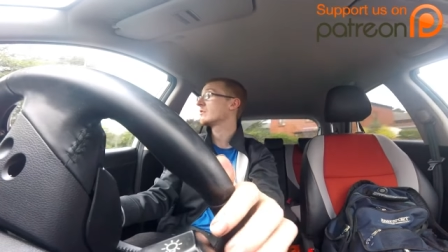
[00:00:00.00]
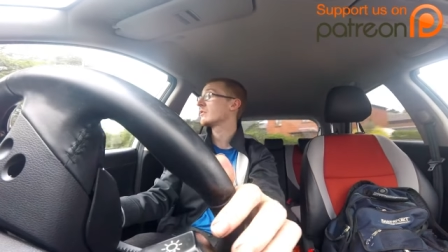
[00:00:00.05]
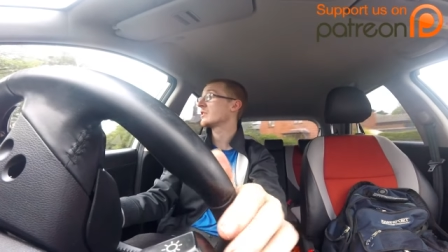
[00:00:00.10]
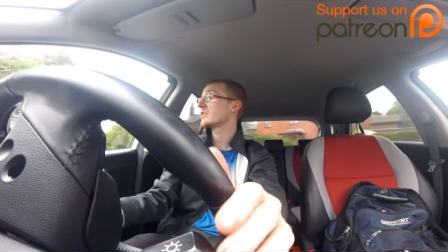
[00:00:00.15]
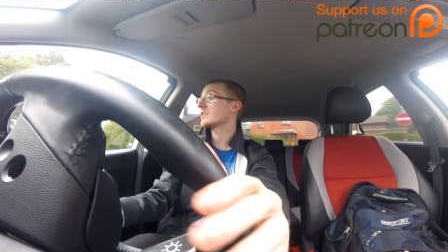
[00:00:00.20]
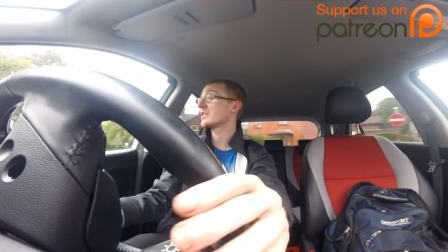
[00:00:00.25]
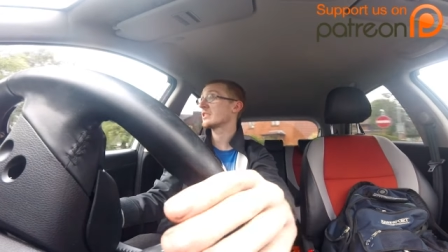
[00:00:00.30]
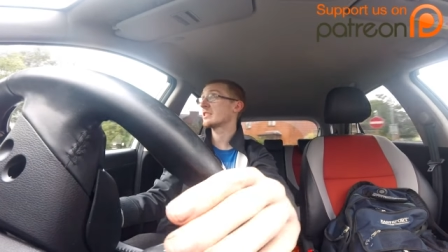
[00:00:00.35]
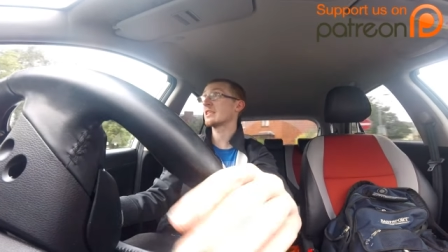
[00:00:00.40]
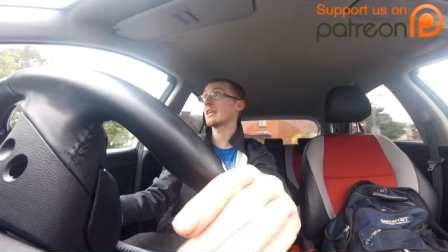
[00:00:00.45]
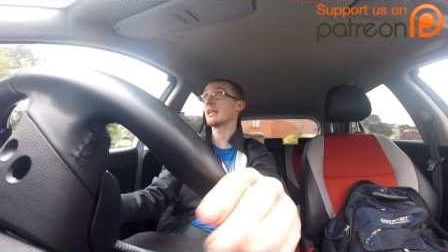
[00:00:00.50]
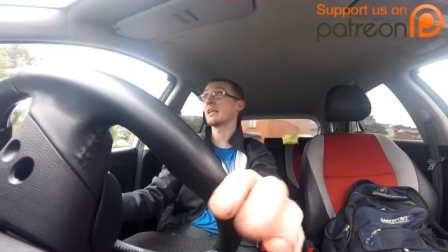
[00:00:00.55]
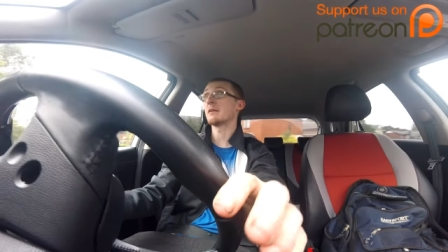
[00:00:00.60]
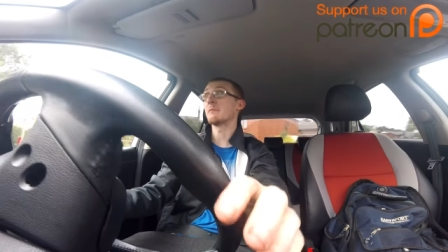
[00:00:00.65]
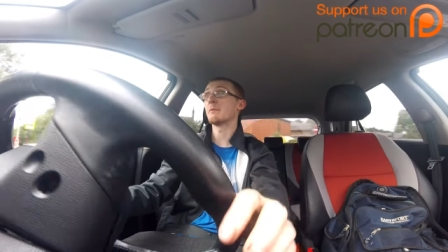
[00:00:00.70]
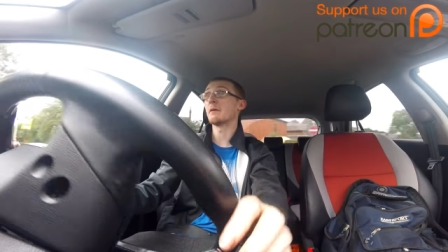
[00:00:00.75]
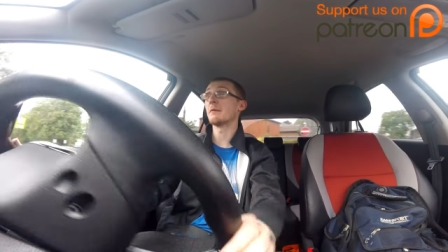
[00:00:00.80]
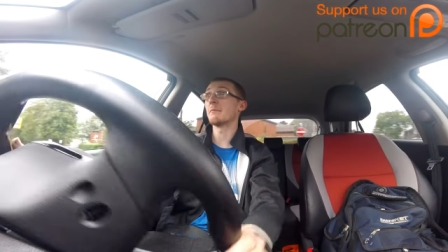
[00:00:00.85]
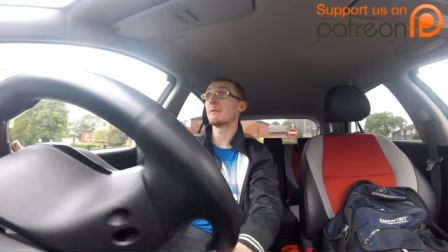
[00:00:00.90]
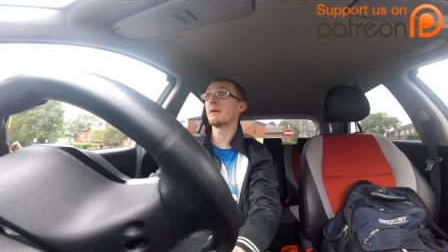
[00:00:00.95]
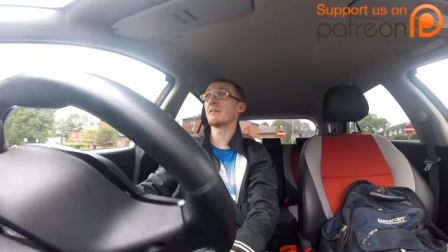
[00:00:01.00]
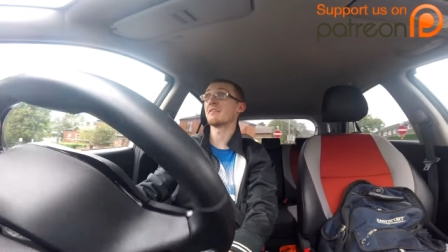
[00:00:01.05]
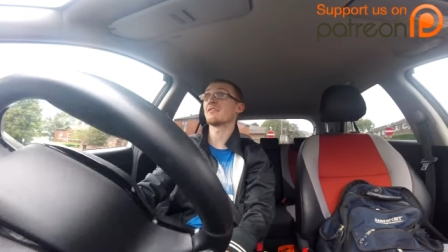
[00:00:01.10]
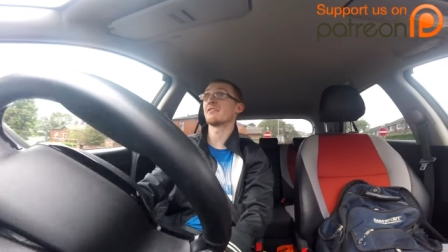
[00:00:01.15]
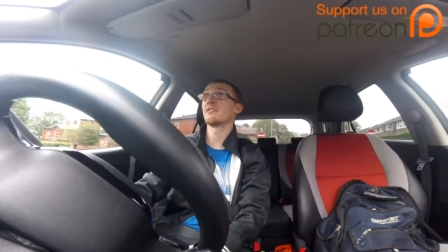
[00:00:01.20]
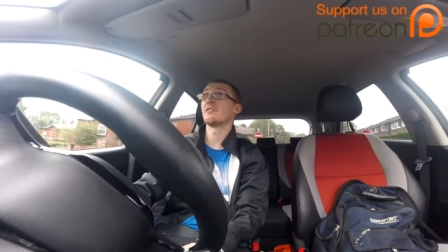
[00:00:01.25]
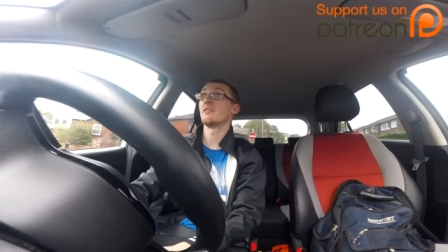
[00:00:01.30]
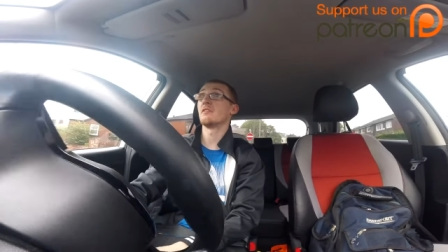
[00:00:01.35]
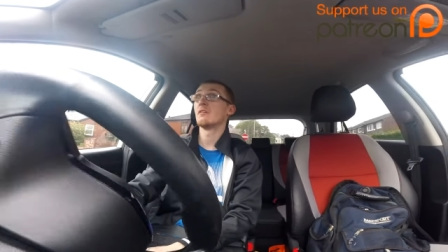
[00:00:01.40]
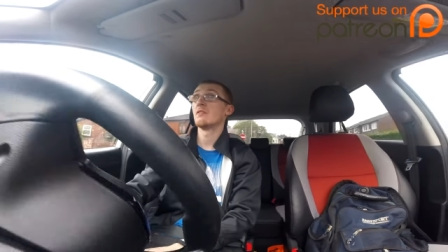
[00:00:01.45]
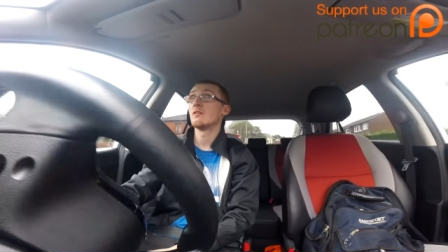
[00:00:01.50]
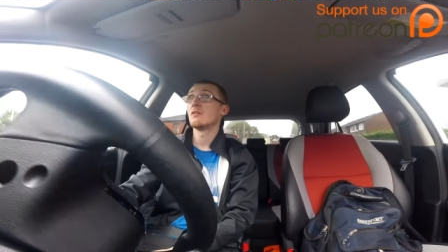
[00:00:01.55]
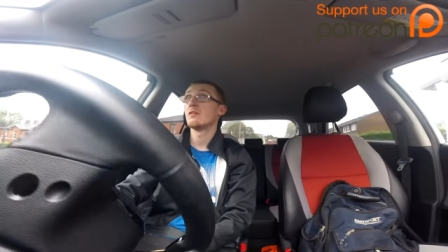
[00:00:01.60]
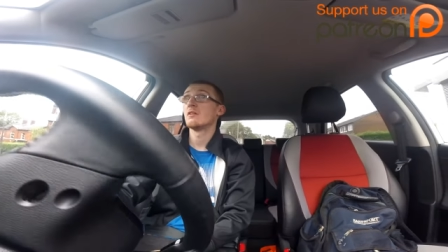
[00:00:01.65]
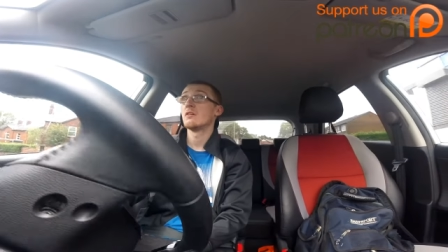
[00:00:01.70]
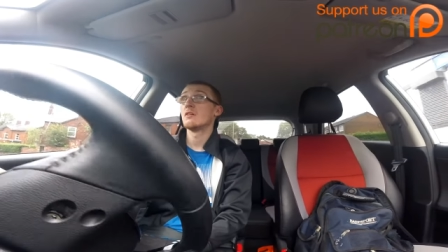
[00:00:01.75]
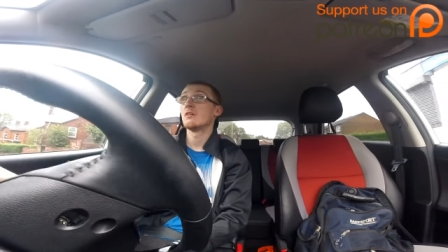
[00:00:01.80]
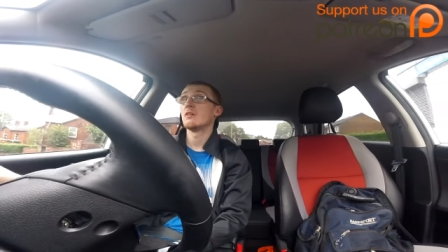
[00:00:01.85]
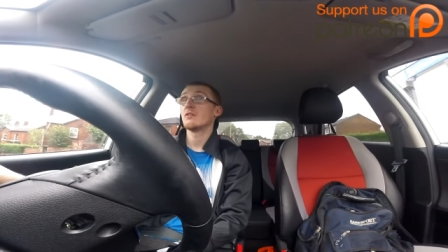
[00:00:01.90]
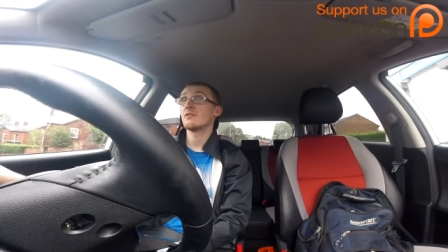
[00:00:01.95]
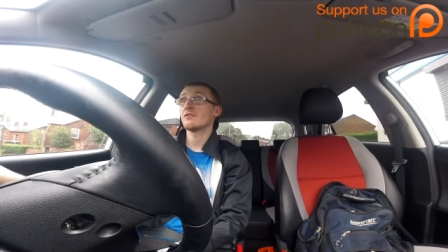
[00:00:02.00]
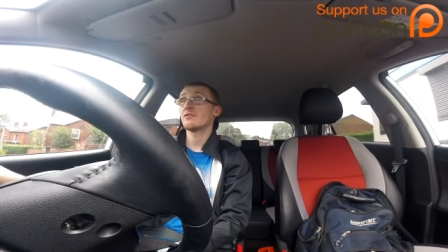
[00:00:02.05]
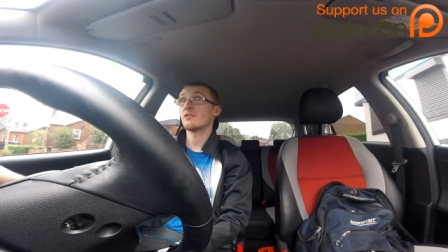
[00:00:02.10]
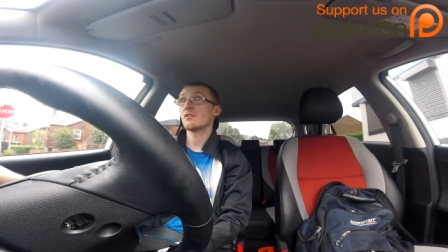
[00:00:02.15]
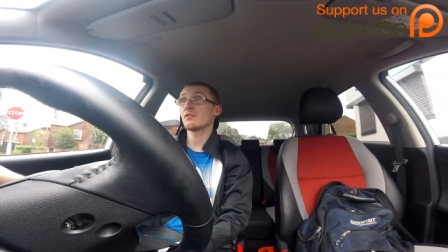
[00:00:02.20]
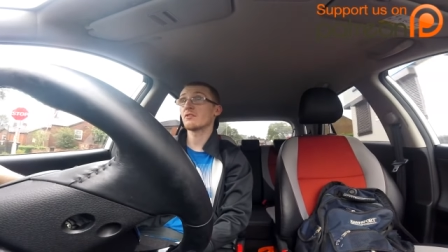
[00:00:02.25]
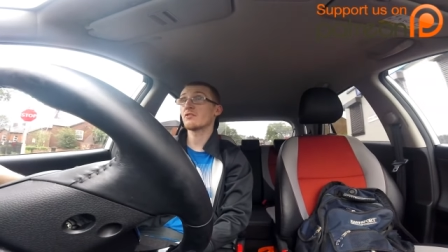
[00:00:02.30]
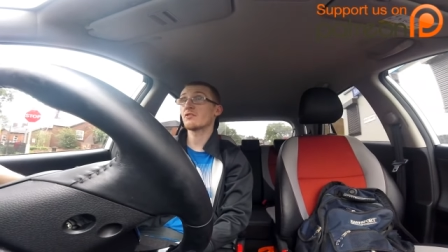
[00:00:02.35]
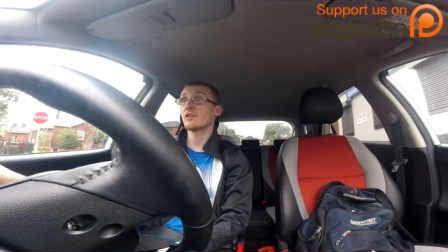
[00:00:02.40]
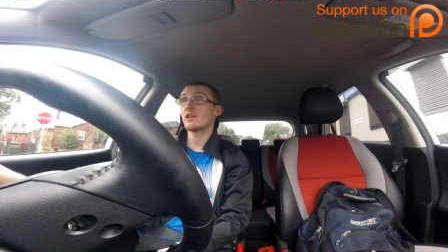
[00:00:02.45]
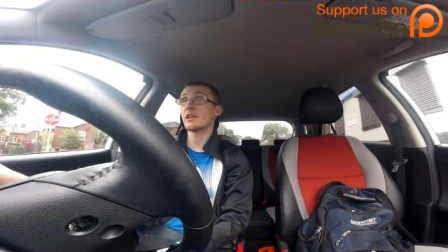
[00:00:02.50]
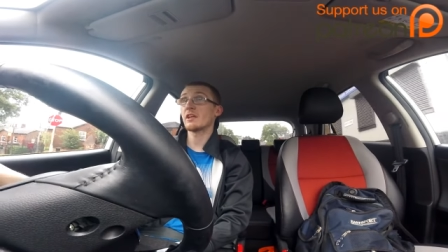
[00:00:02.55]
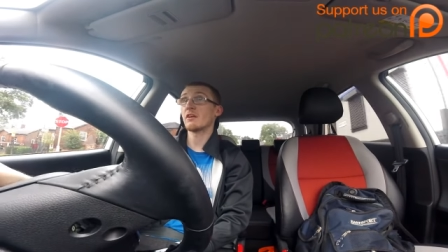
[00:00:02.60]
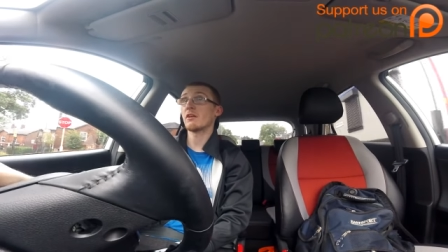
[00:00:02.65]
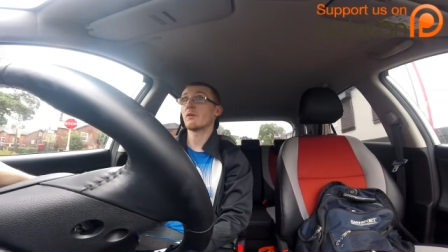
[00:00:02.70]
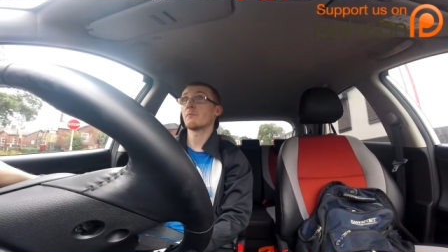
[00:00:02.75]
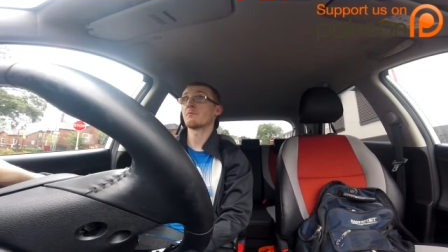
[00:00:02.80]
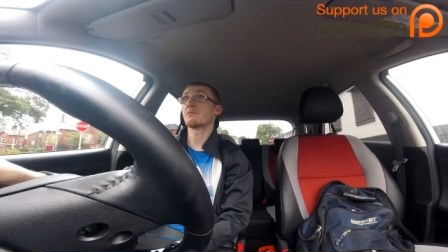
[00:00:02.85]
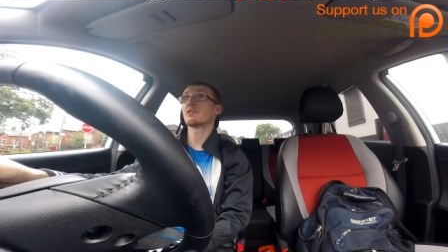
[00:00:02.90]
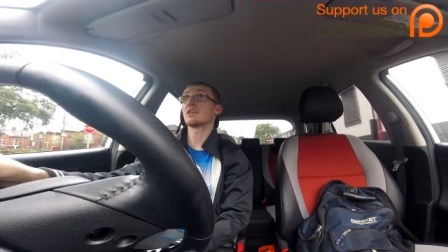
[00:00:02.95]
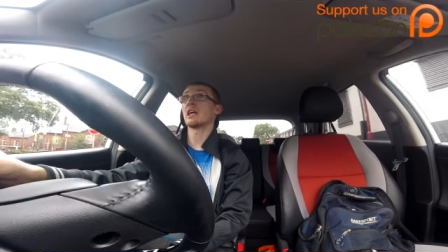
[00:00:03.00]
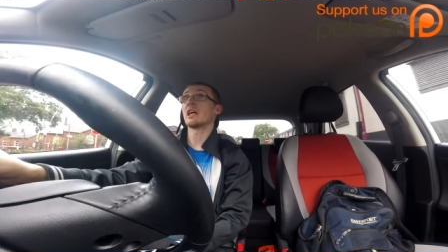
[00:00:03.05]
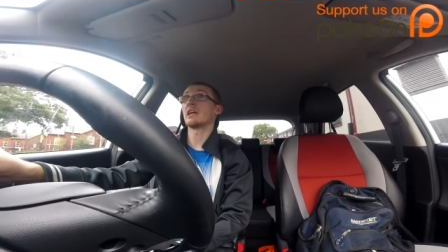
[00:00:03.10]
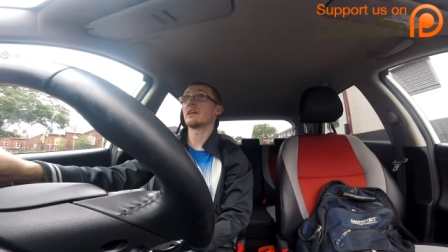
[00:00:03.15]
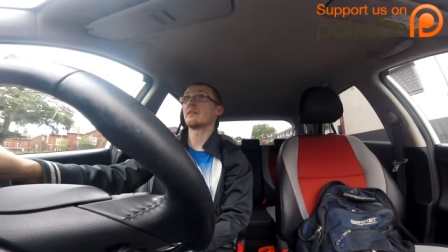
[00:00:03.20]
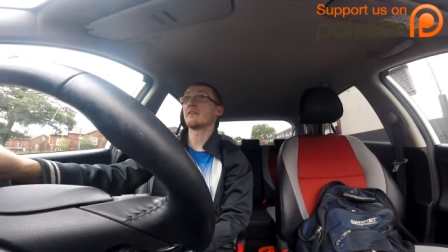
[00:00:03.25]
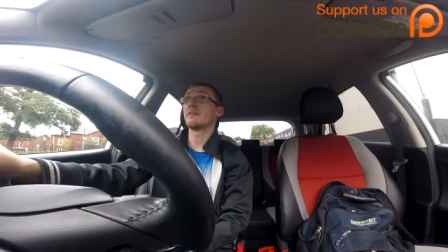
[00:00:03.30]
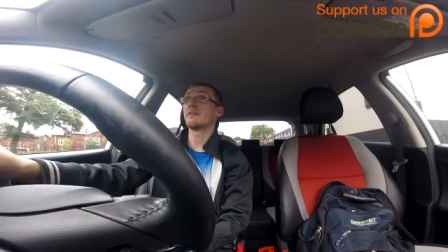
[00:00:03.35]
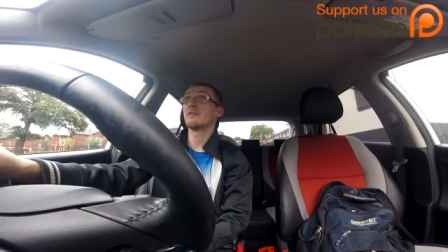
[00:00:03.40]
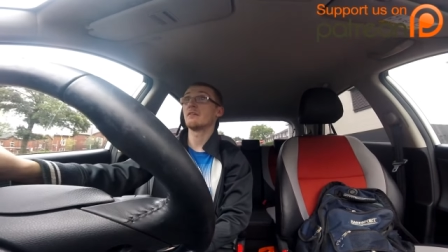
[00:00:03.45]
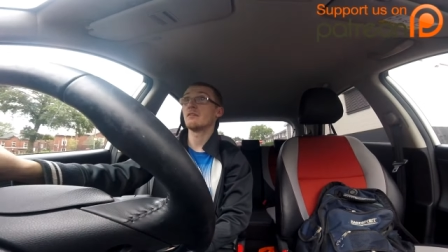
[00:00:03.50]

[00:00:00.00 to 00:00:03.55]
it's sitting a bit better. It's not sitting lopsided.